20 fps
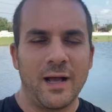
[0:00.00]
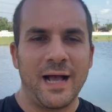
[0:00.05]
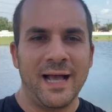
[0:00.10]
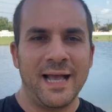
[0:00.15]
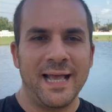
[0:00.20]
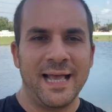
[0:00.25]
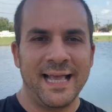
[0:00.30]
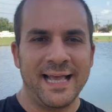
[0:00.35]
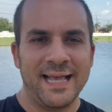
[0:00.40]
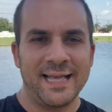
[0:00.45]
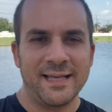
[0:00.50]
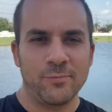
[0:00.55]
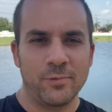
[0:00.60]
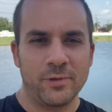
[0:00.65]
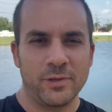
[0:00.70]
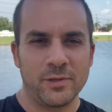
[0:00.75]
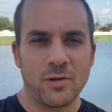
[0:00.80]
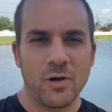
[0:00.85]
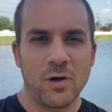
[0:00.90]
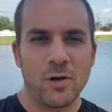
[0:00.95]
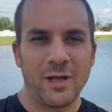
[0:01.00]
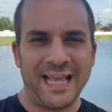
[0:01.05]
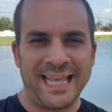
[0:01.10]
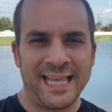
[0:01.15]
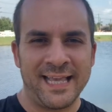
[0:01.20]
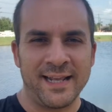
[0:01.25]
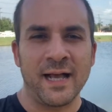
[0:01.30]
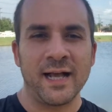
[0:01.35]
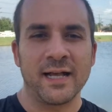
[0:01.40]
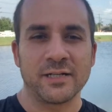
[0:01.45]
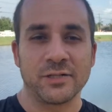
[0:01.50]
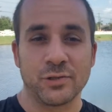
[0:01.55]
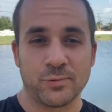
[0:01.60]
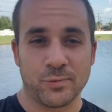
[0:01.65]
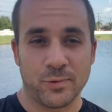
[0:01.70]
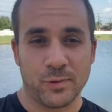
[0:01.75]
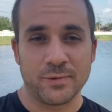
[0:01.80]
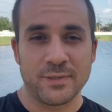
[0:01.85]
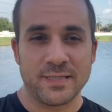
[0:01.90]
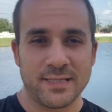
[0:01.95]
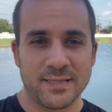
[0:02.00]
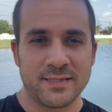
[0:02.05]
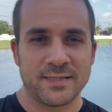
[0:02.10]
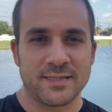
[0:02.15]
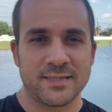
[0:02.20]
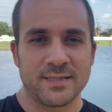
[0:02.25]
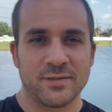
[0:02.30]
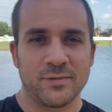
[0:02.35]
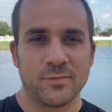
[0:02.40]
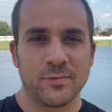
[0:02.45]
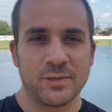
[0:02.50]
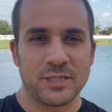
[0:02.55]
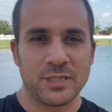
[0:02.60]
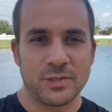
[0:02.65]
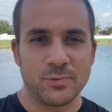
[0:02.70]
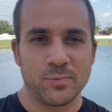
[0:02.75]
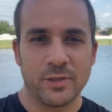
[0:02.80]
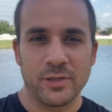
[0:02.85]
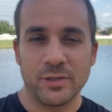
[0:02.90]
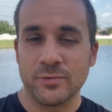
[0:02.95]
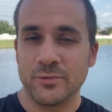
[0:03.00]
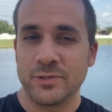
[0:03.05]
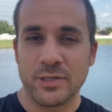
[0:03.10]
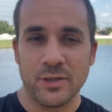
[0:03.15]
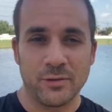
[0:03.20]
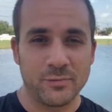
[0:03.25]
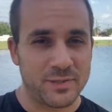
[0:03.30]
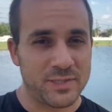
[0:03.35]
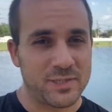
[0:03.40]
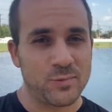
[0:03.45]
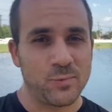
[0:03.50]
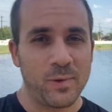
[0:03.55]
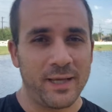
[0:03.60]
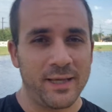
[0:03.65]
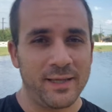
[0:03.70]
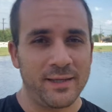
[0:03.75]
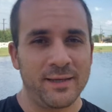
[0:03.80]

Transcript: I had what you call anhidrosis, which is where you don't sweat.